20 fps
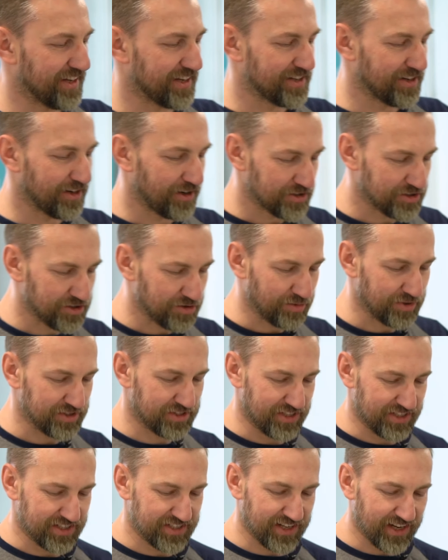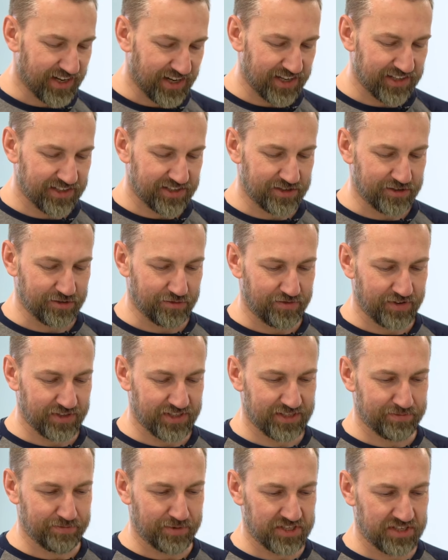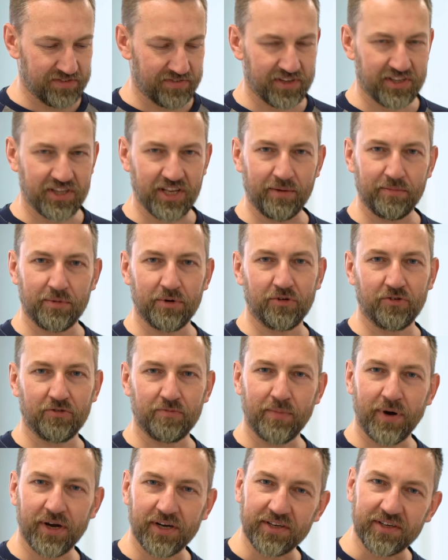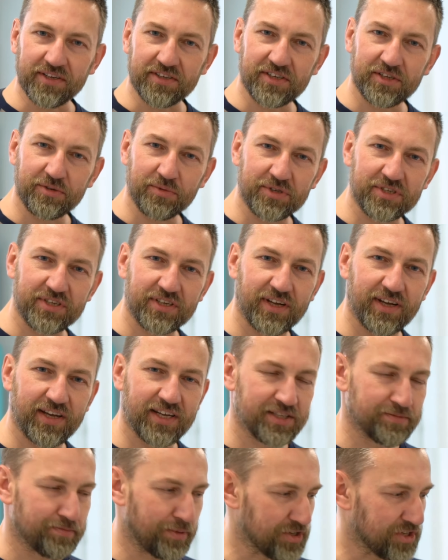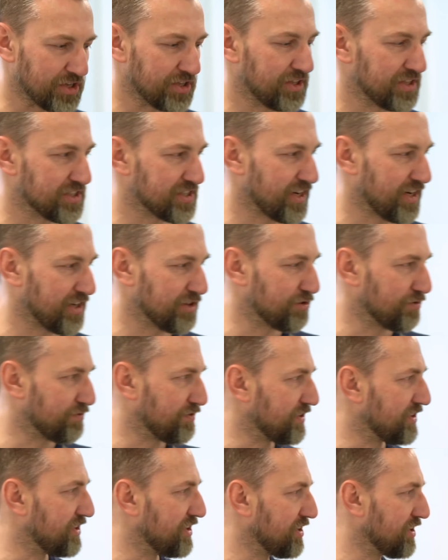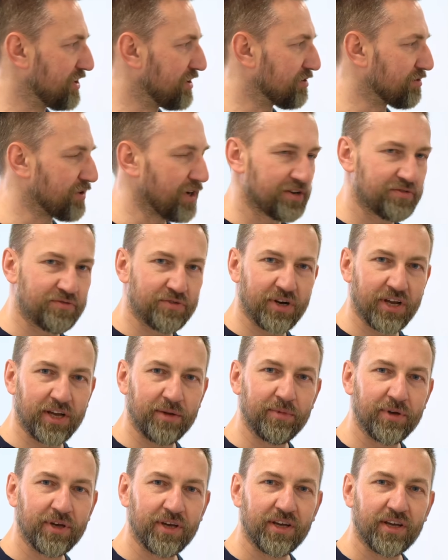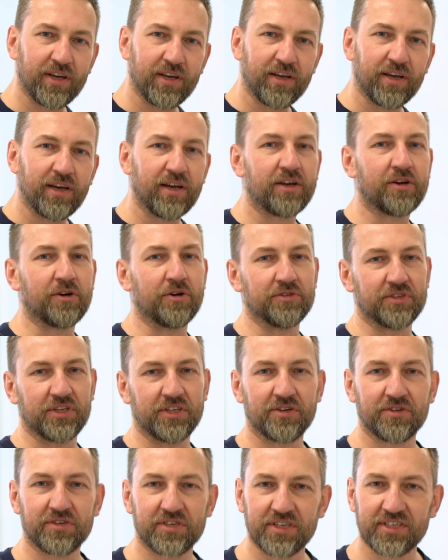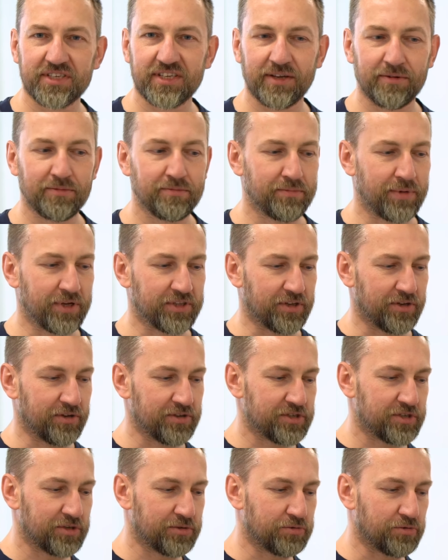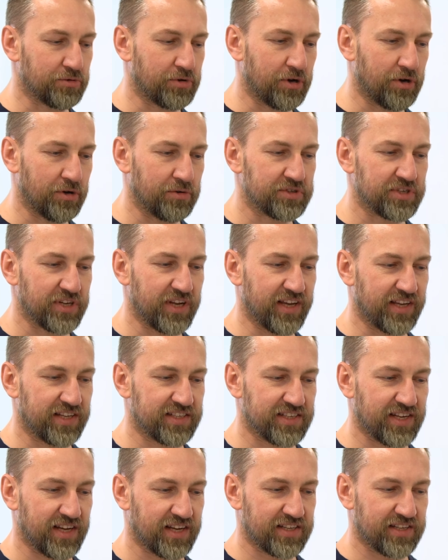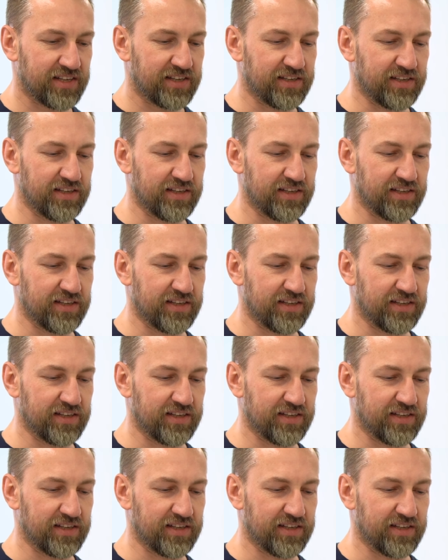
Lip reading: enclosure was designed to fit specific number of miners. It was especially designed to fit the rack frame, container system, but also to house exact